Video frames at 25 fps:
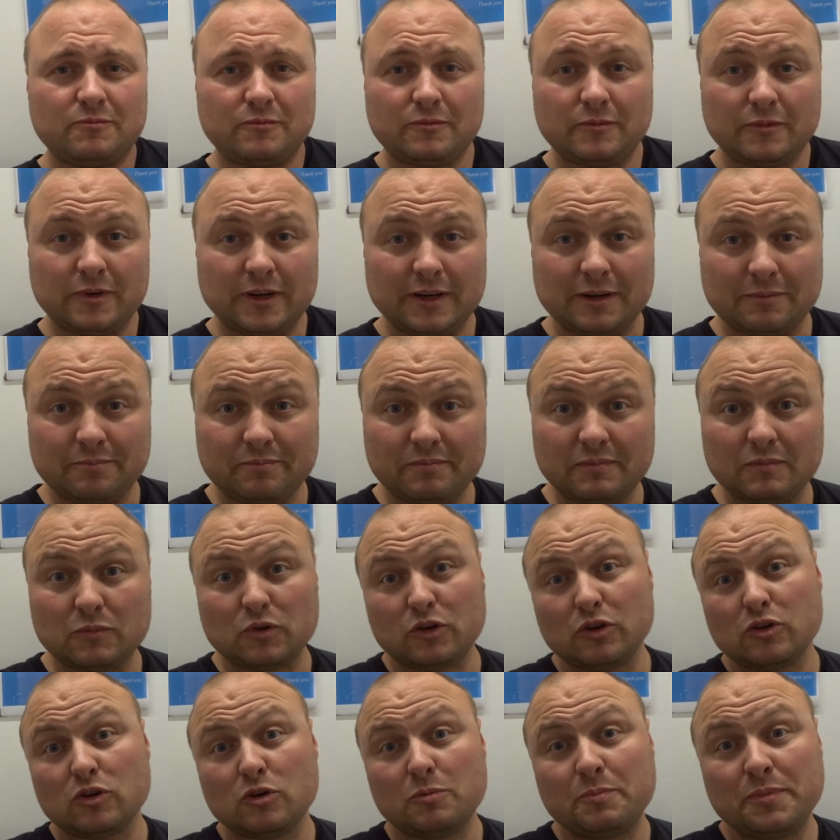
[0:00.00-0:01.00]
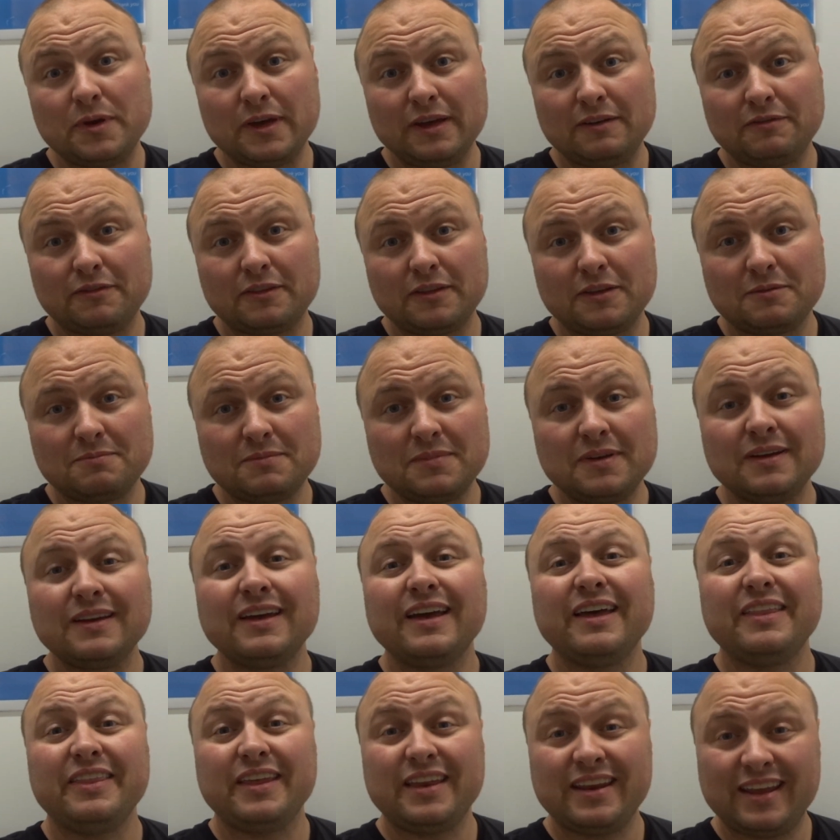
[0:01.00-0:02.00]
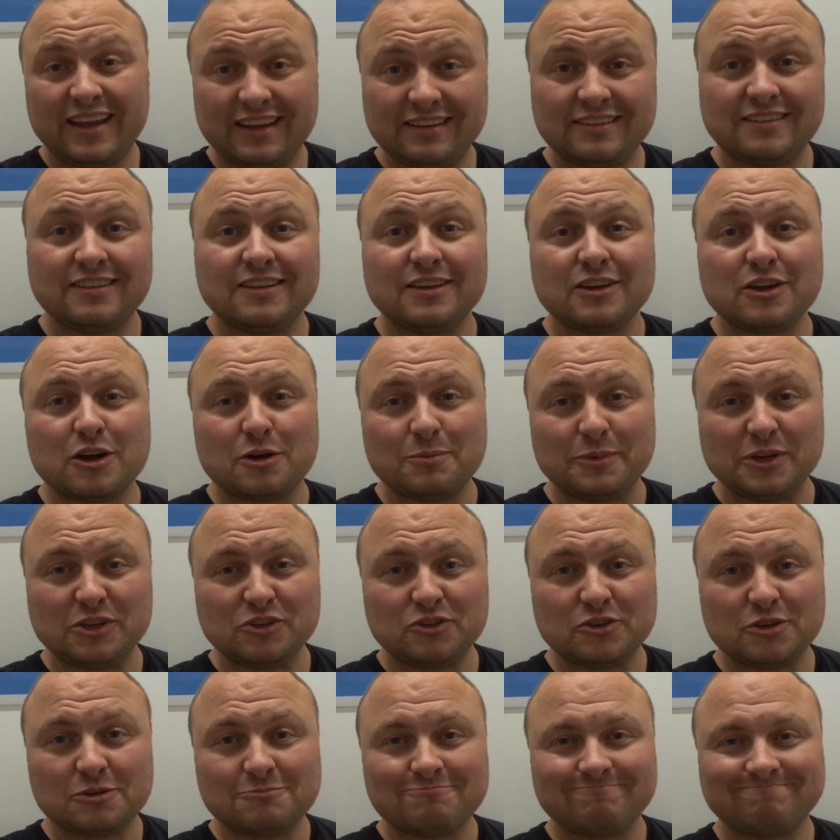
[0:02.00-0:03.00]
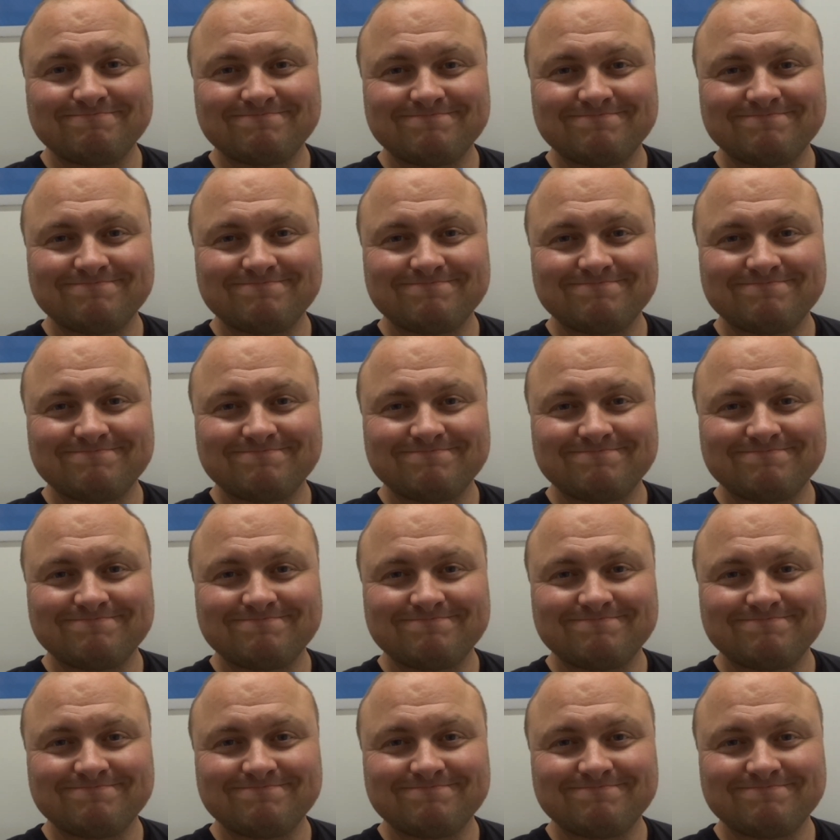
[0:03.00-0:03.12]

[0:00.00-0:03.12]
Right, I'm gonna go pay for them and then head to the comic shop.